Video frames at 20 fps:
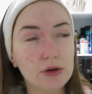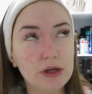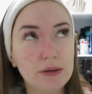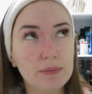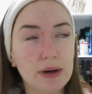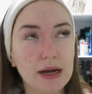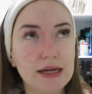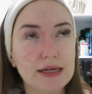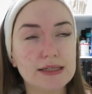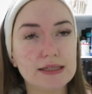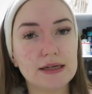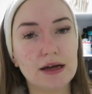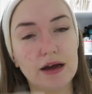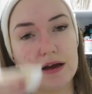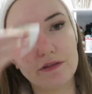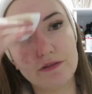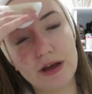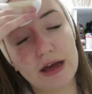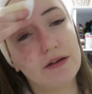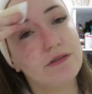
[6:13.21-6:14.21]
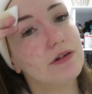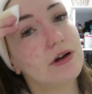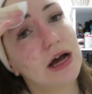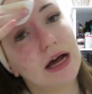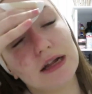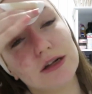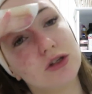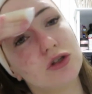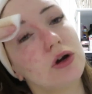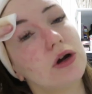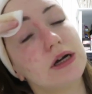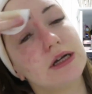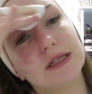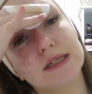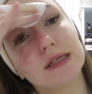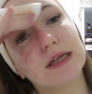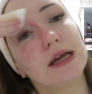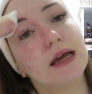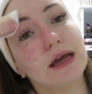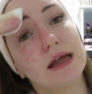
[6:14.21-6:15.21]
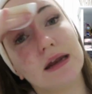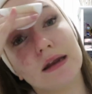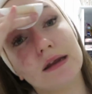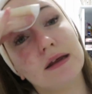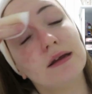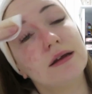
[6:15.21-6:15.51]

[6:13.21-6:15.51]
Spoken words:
only place I've ever had dry skin